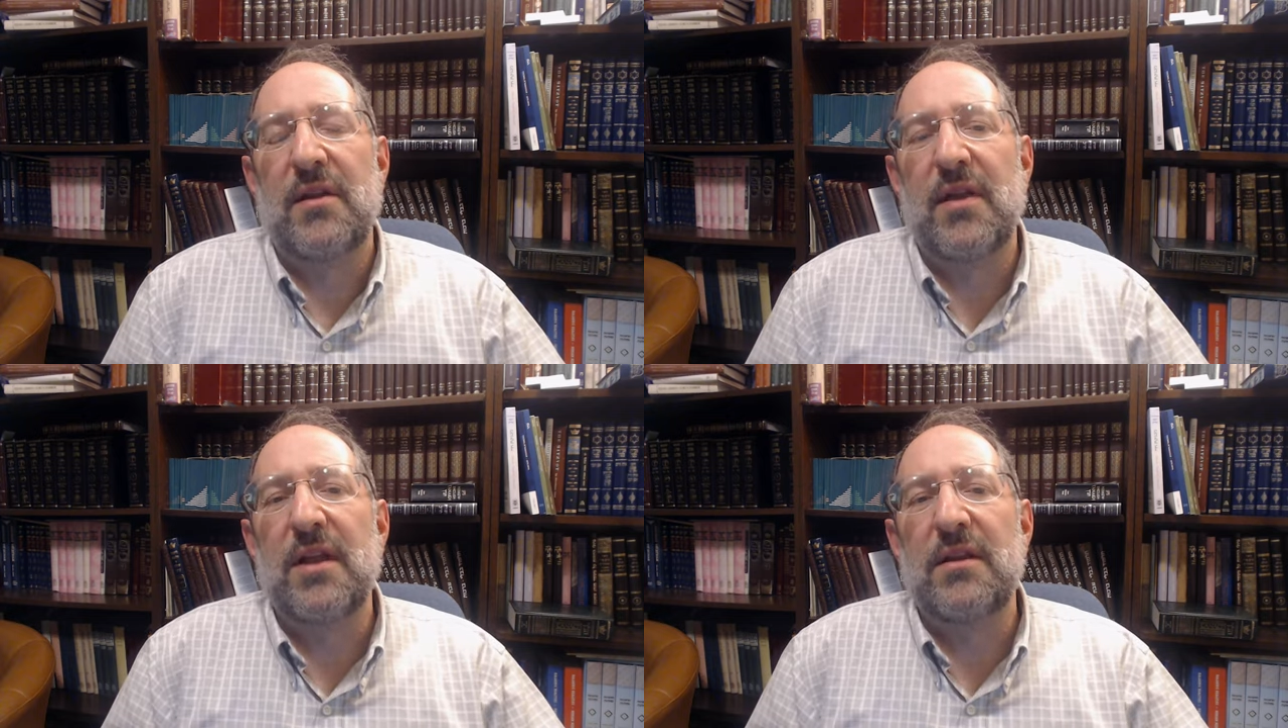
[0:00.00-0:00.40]

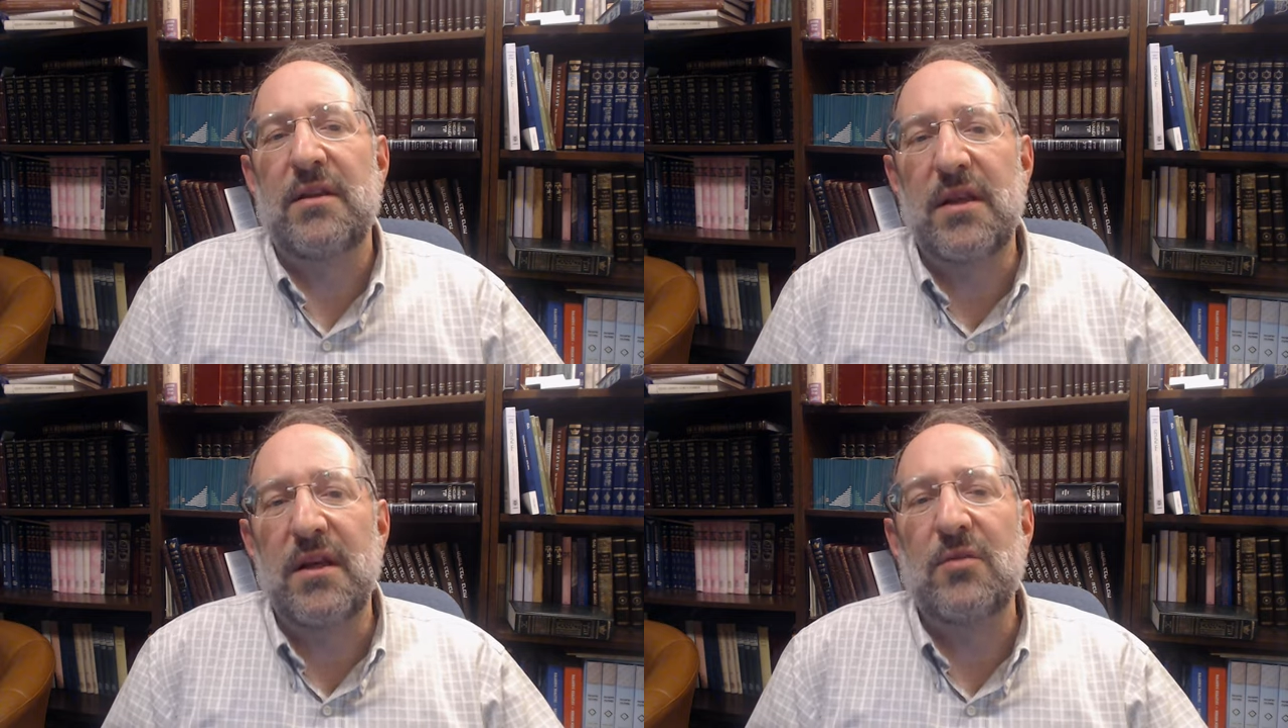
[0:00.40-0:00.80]
then
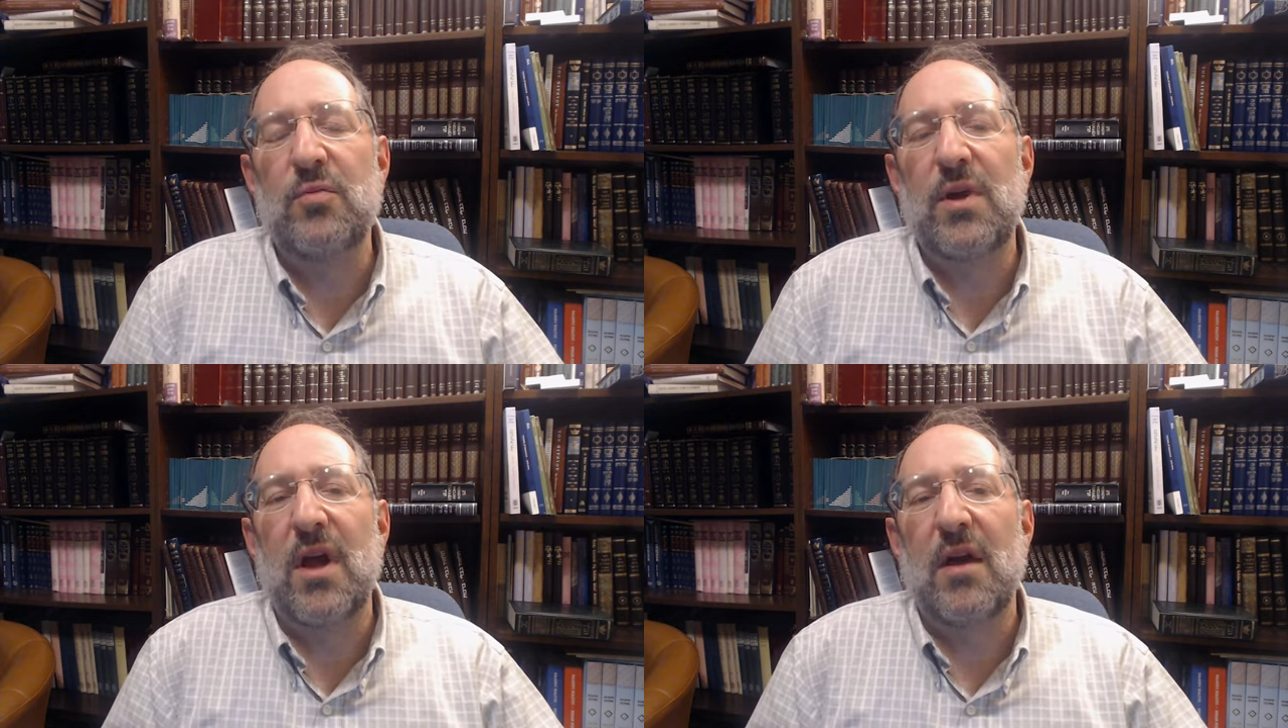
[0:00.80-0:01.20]
indeed
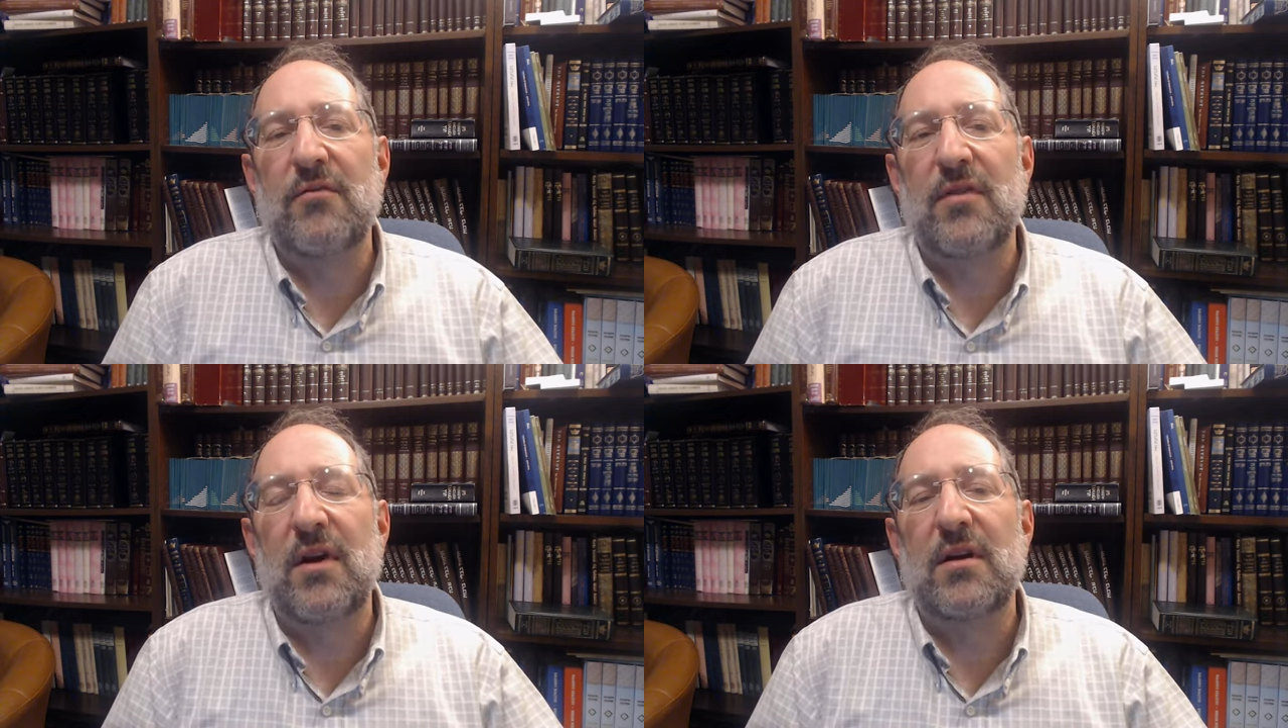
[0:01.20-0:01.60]
we
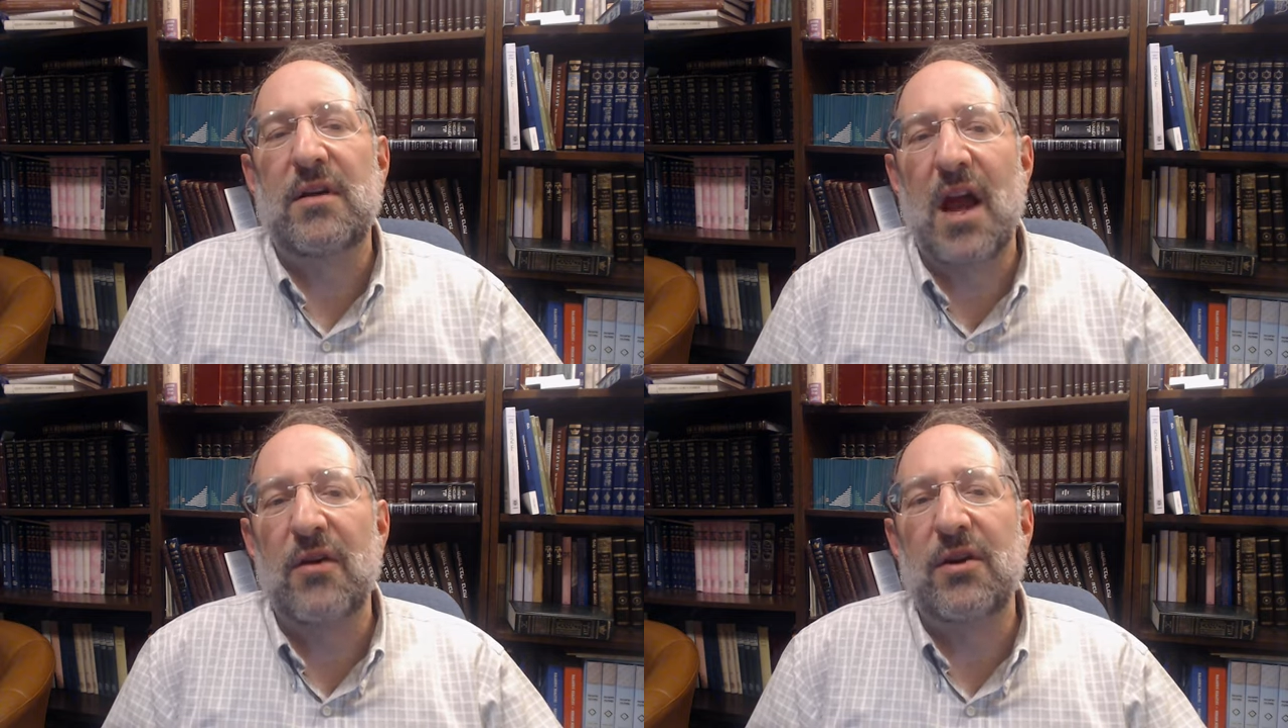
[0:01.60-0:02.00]
have
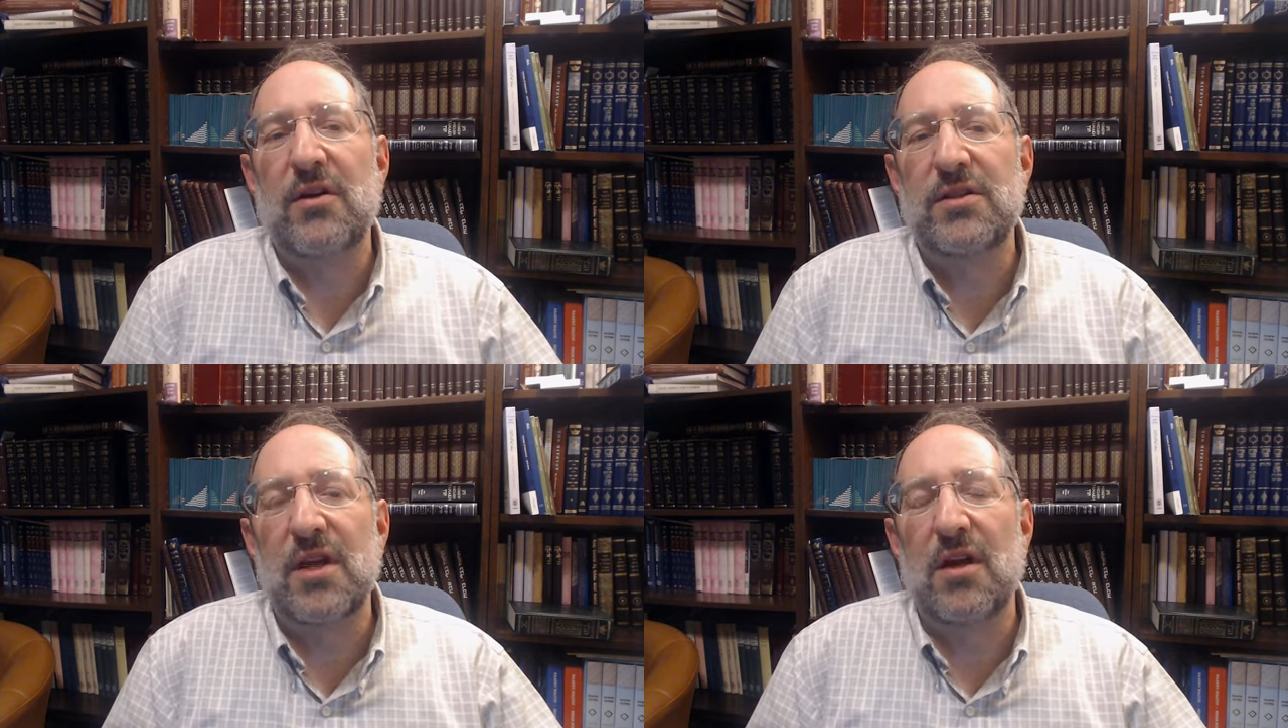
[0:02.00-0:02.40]
carried
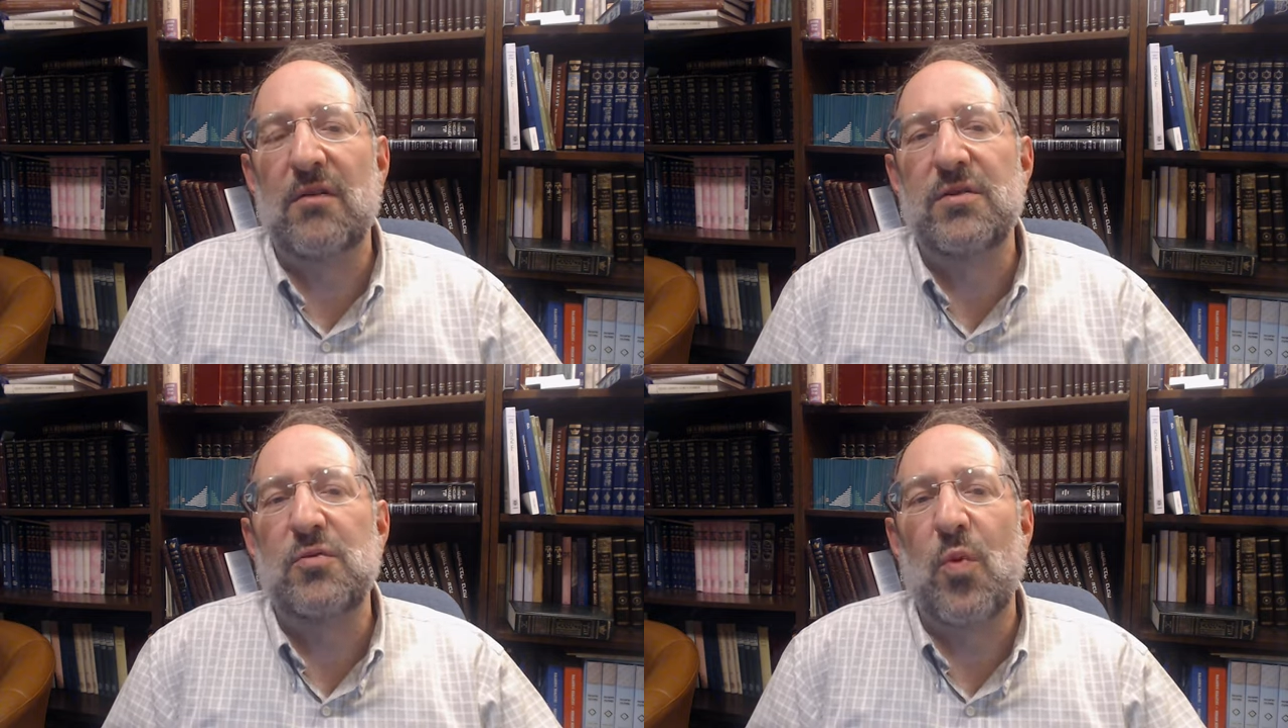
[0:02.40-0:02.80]

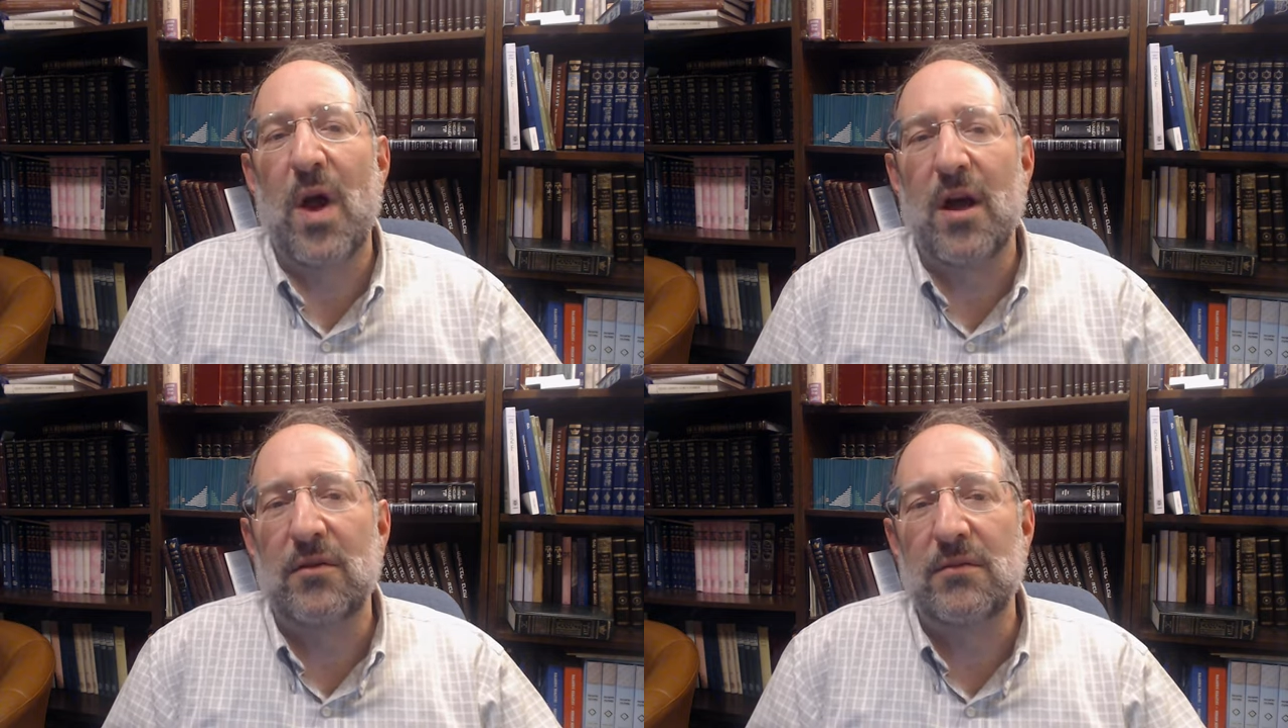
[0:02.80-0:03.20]
ourselves
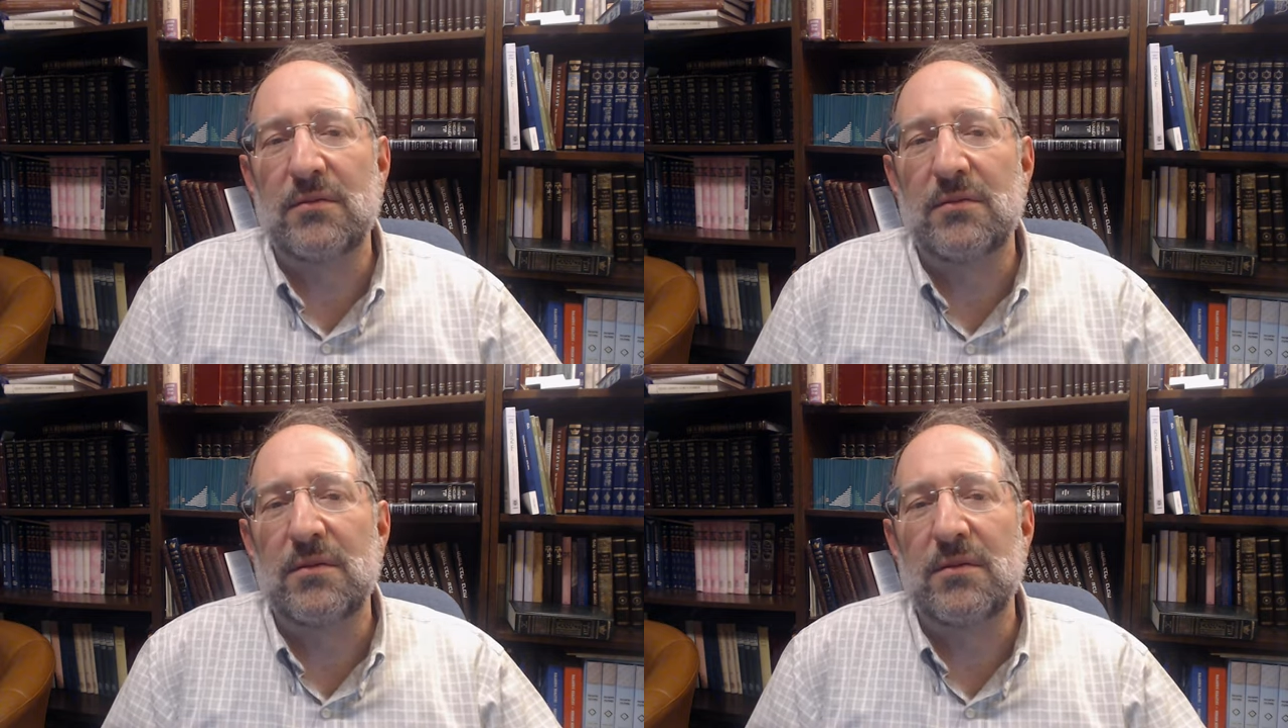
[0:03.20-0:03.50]
well.